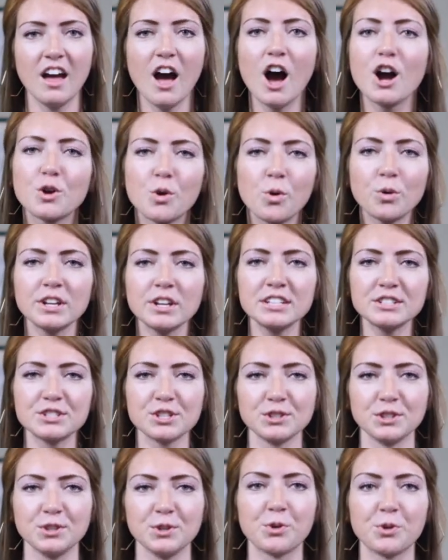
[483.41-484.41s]
According to
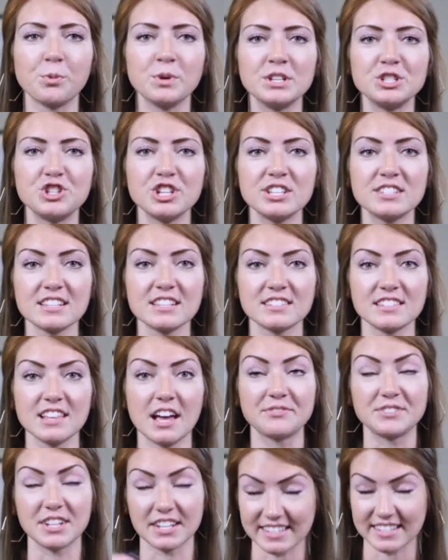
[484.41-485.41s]
Luke, when Jesus
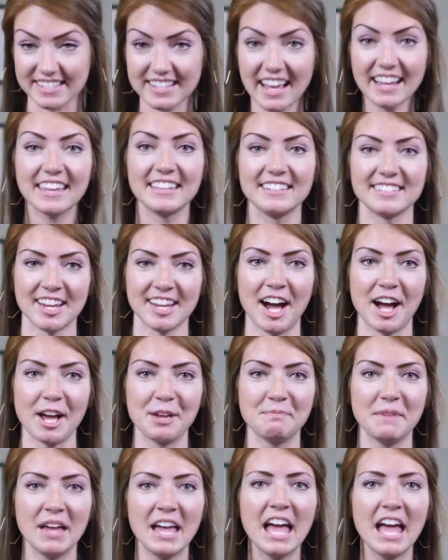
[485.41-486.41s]
left a second
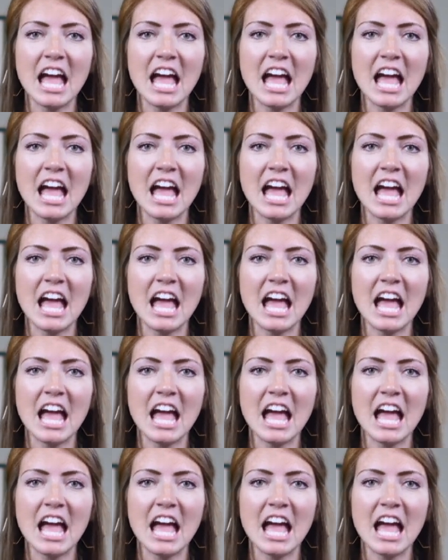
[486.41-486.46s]
time,